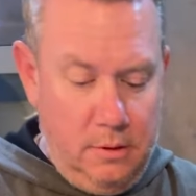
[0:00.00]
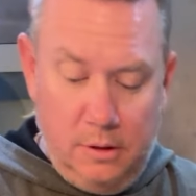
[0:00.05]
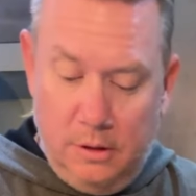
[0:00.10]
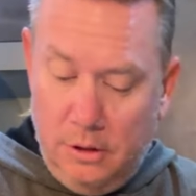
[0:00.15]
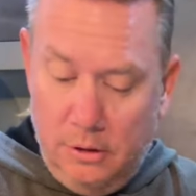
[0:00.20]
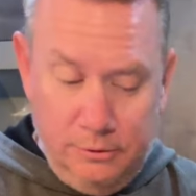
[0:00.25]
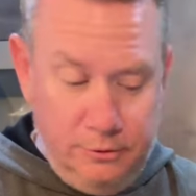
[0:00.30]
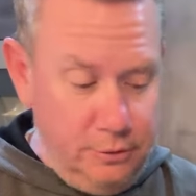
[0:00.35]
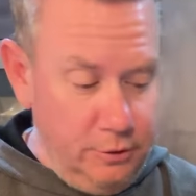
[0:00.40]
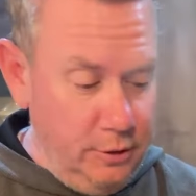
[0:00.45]

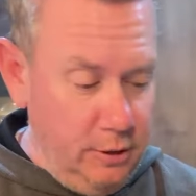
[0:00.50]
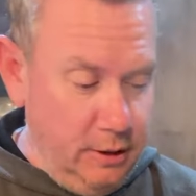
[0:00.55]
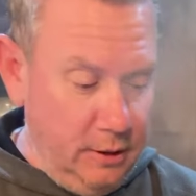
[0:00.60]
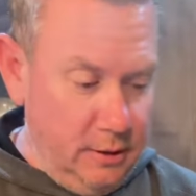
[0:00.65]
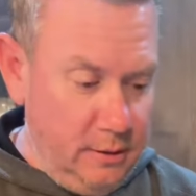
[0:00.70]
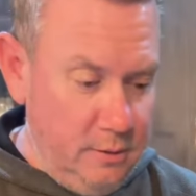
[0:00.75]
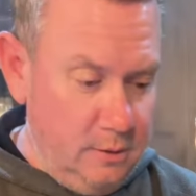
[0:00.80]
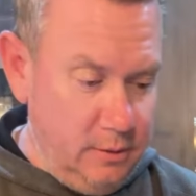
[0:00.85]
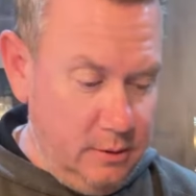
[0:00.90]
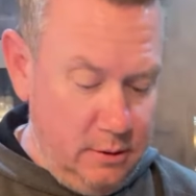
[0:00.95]
No trick.
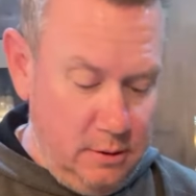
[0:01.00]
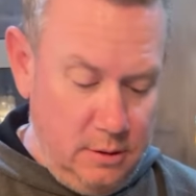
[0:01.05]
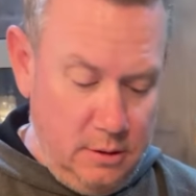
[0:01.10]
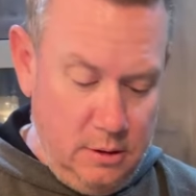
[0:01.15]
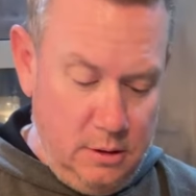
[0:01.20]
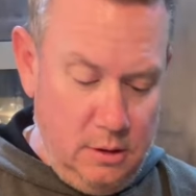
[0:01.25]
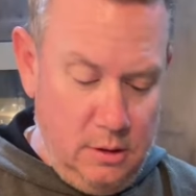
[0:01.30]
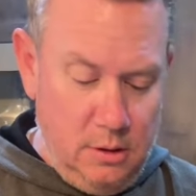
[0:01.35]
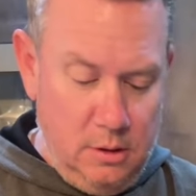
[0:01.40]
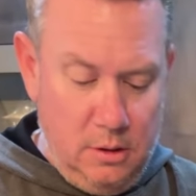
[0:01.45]

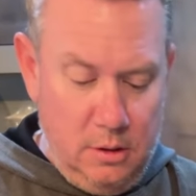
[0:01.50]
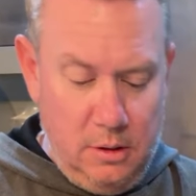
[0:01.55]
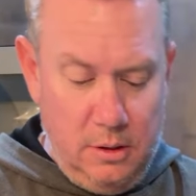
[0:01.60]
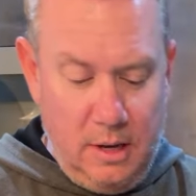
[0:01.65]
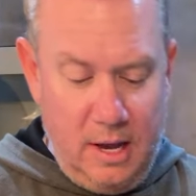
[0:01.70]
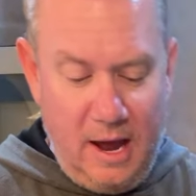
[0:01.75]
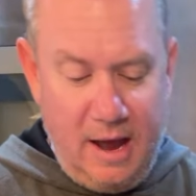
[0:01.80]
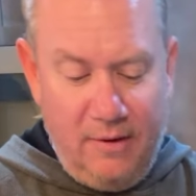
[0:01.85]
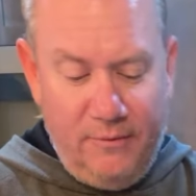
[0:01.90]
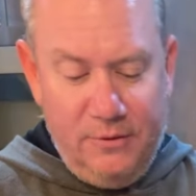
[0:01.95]

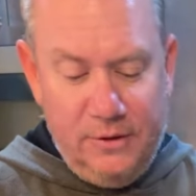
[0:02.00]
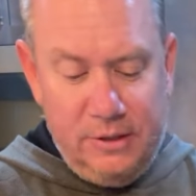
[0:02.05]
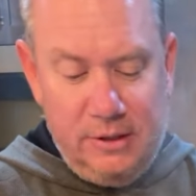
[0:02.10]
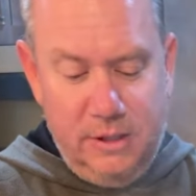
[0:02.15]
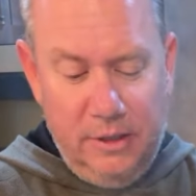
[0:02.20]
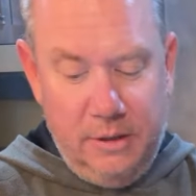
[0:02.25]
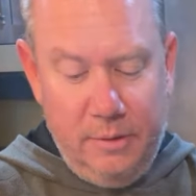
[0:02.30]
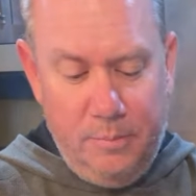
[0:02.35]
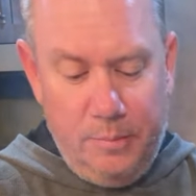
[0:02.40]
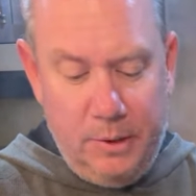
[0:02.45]
Half a
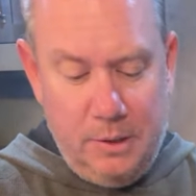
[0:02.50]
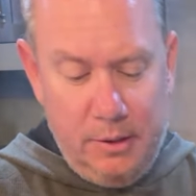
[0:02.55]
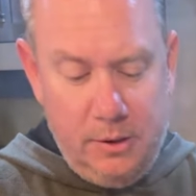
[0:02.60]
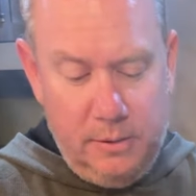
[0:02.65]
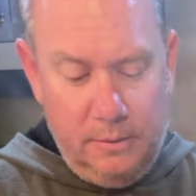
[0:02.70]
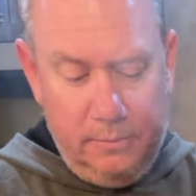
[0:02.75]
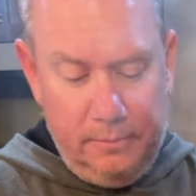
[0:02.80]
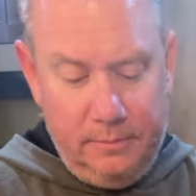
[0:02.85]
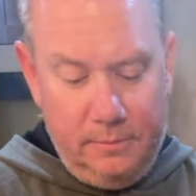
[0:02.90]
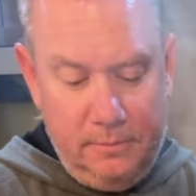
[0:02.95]
stick of
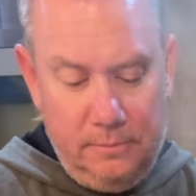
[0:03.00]
butter.